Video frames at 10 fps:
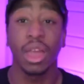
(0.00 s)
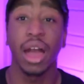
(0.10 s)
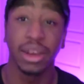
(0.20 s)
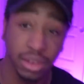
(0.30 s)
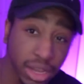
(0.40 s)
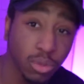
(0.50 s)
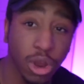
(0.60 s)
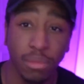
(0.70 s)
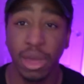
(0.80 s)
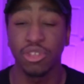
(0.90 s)
I did want
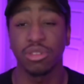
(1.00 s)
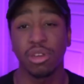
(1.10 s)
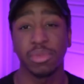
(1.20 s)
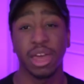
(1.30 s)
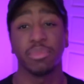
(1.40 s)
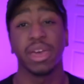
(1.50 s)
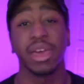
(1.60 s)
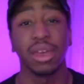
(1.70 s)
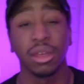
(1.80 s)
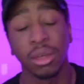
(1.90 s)
to mention something I
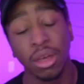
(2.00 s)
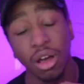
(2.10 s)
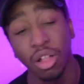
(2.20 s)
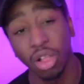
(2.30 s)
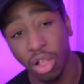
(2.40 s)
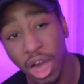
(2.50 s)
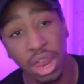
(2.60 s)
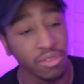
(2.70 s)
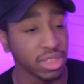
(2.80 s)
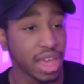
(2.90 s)
paid a lot
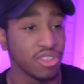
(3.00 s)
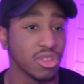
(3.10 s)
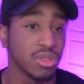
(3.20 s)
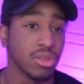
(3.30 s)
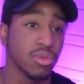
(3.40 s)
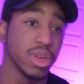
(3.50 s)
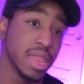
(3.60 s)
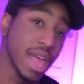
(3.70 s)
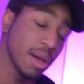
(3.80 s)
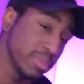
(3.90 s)
of attention to in
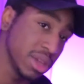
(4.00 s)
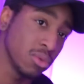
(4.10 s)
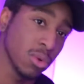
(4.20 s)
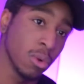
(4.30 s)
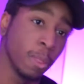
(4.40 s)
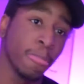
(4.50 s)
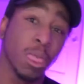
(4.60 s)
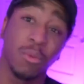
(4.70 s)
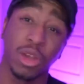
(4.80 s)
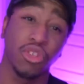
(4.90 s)
that B-roll,
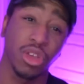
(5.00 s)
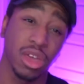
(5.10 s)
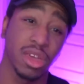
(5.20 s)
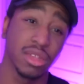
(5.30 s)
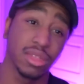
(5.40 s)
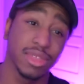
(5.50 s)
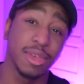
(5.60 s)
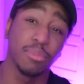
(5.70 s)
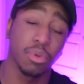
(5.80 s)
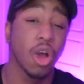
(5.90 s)
which is the
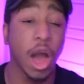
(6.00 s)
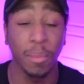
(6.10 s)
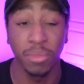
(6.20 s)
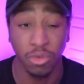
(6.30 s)
Brom